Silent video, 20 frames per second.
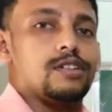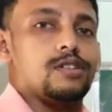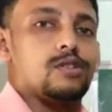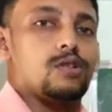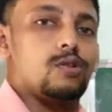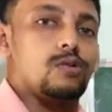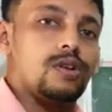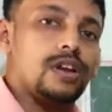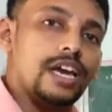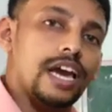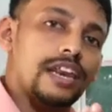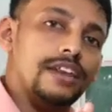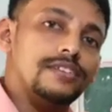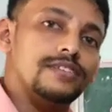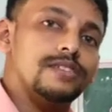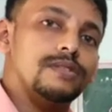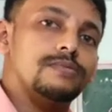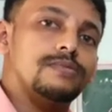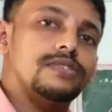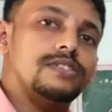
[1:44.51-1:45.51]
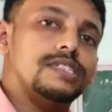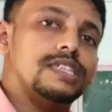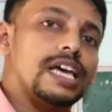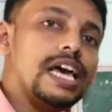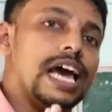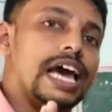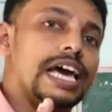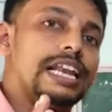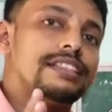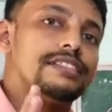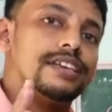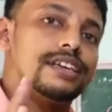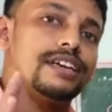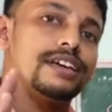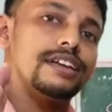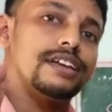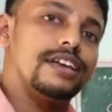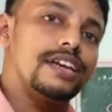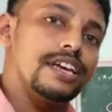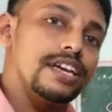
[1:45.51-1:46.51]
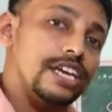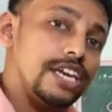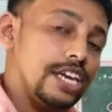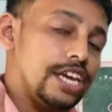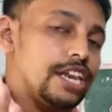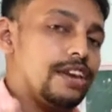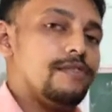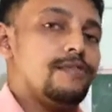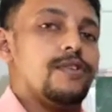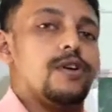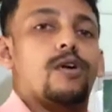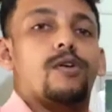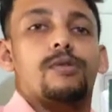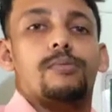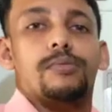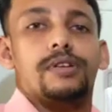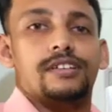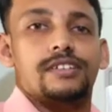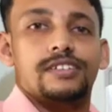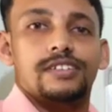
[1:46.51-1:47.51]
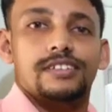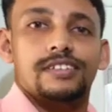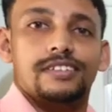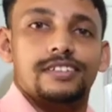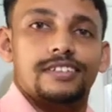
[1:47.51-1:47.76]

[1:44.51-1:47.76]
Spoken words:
organisms and their environment.